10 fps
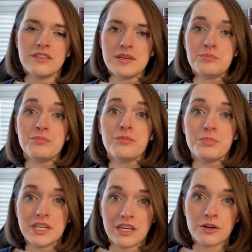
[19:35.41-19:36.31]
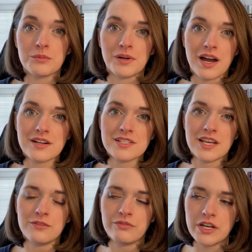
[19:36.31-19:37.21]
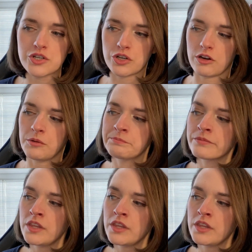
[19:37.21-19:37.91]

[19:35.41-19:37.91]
the beginner box adventure.